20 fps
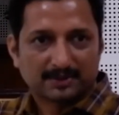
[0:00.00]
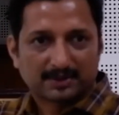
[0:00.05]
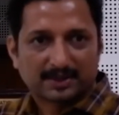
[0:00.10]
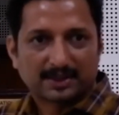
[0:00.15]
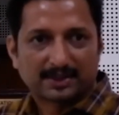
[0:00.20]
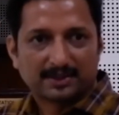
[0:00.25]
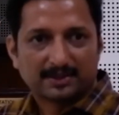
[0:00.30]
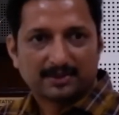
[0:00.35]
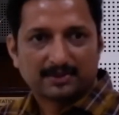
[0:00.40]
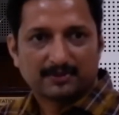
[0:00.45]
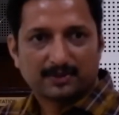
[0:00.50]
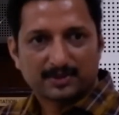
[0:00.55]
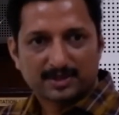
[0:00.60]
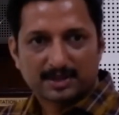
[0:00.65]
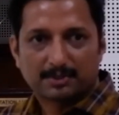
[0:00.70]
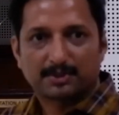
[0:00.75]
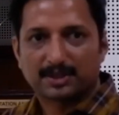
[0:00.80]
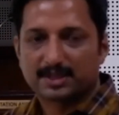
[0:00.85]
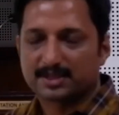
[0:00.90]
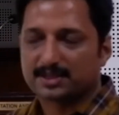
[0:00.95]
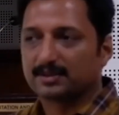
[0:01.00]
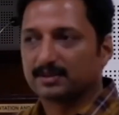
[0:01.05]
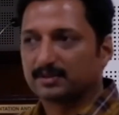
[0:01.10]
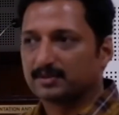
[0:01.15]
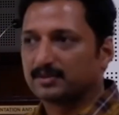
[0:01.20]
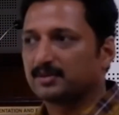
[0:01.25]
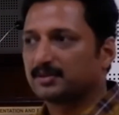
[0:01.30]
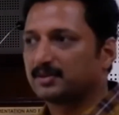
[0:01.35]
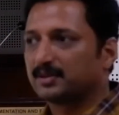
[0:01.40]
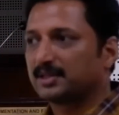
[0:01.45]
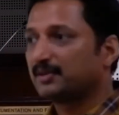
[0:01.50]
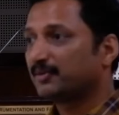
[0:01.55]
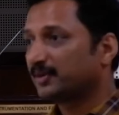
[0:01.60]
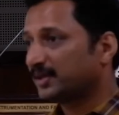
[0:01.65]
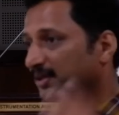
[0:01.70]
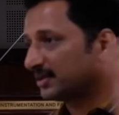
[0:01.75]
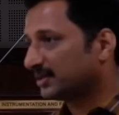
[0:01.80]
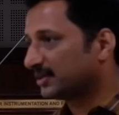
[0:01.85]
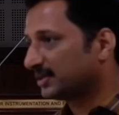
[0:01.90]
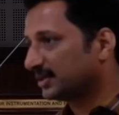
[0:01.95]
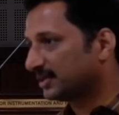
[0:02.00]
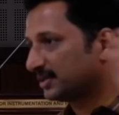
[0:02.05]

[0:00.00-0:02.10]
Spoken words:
okay, for some reason, even